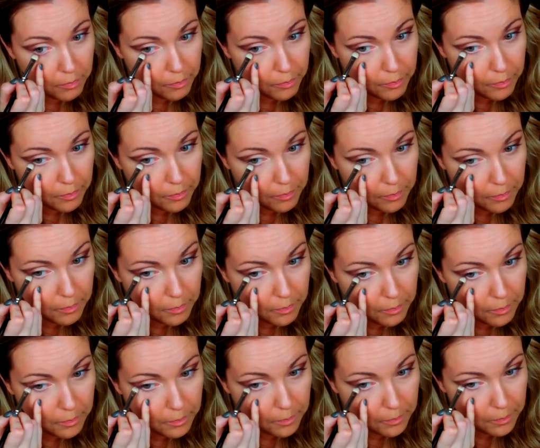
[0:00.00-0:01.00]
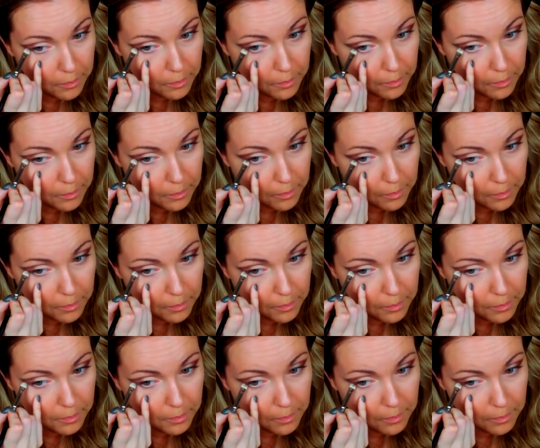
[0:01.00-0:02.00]

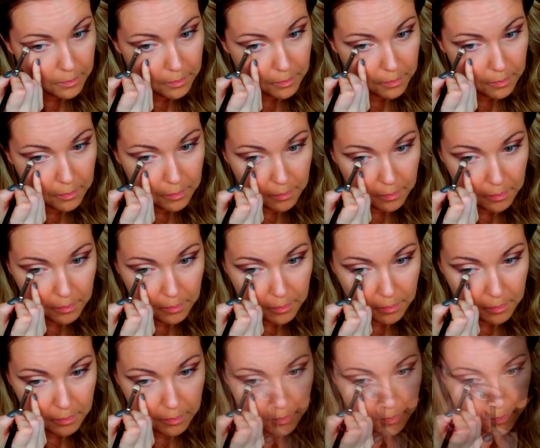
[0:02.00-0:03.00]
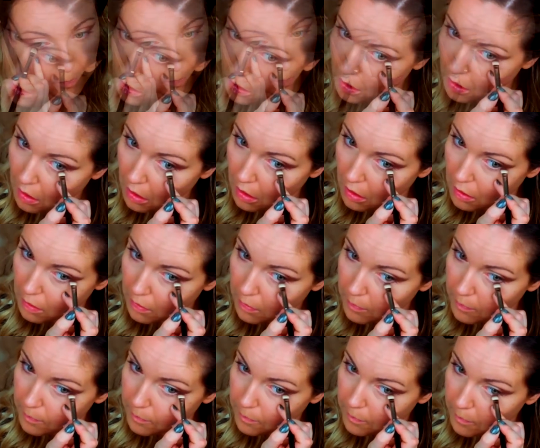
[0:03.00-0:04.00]

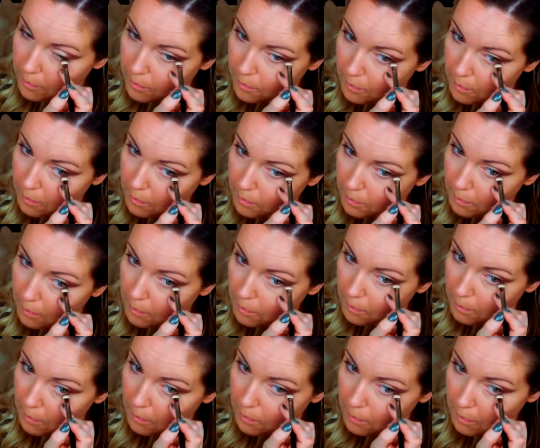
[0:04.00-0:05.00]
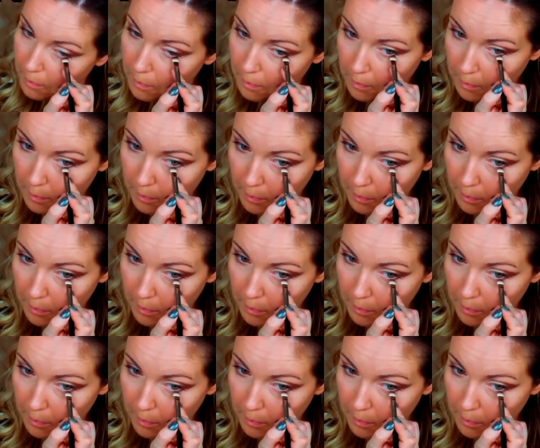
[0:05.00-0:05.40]
(no one is talking)